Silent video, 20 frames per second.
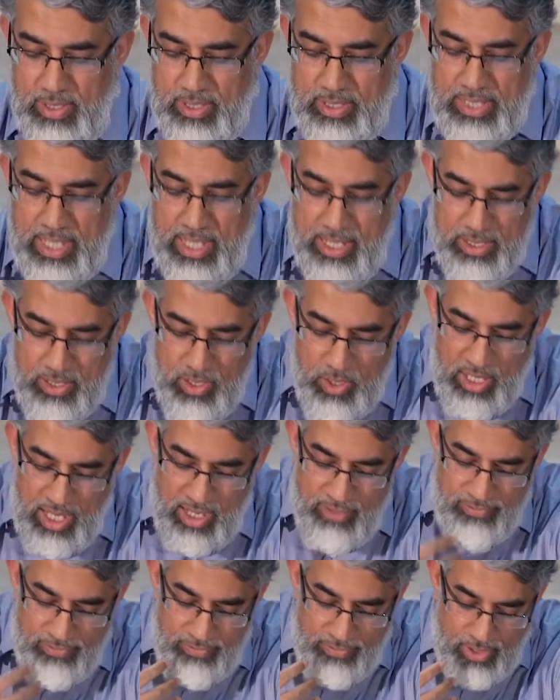Then you
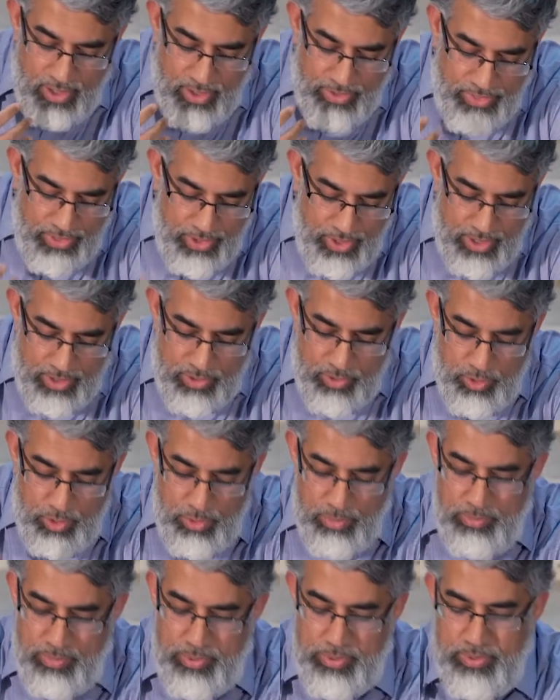have a third
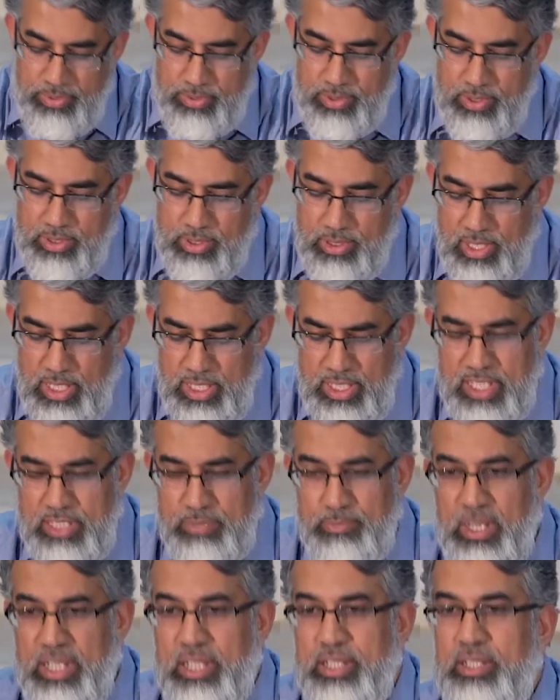group And there's
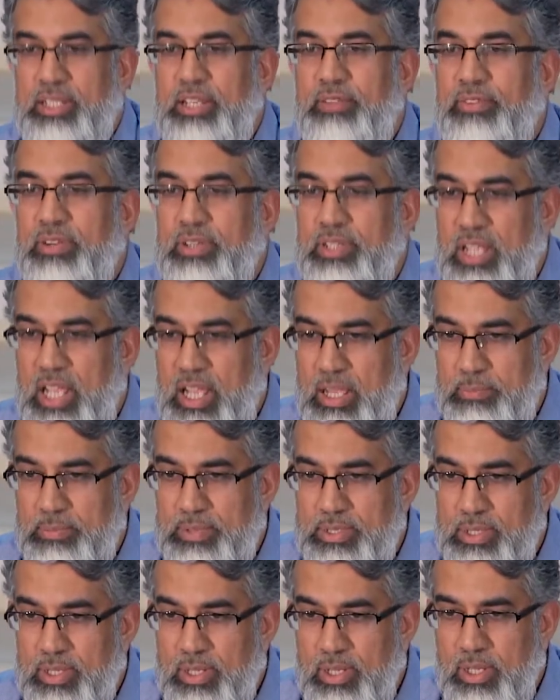many different
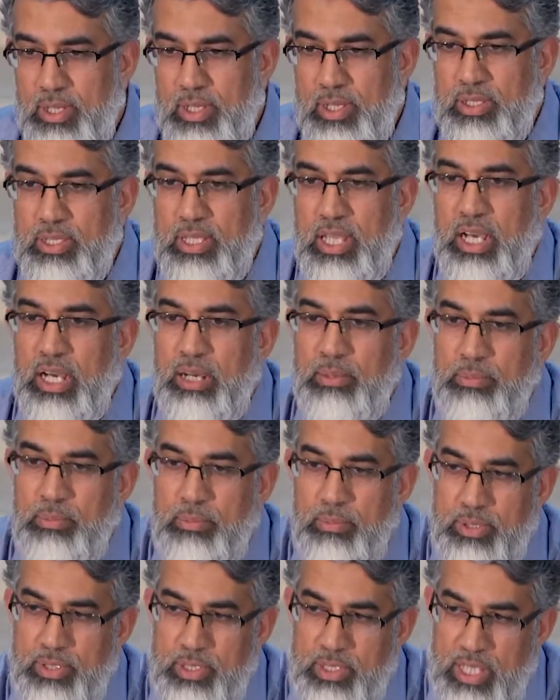types. There
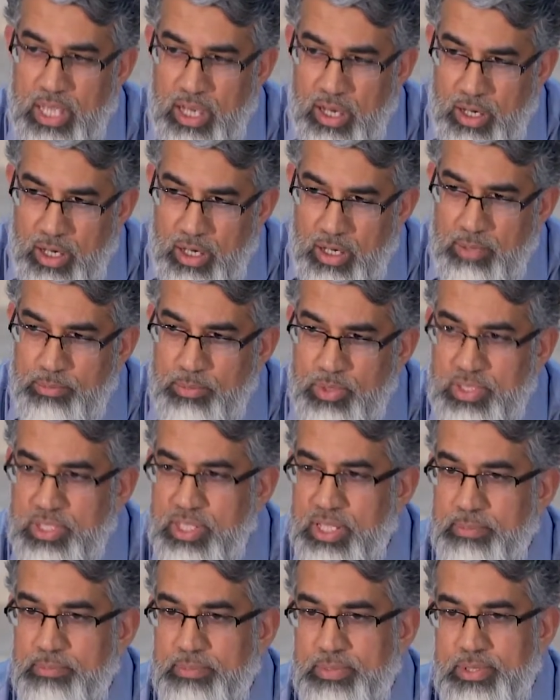are
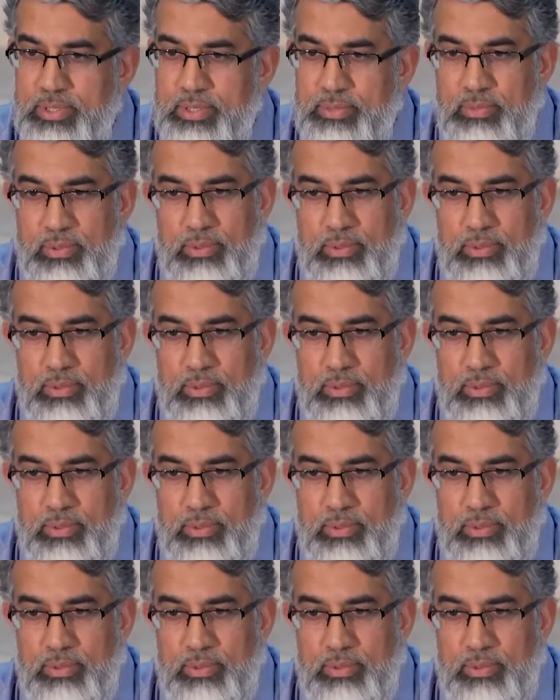Muslims,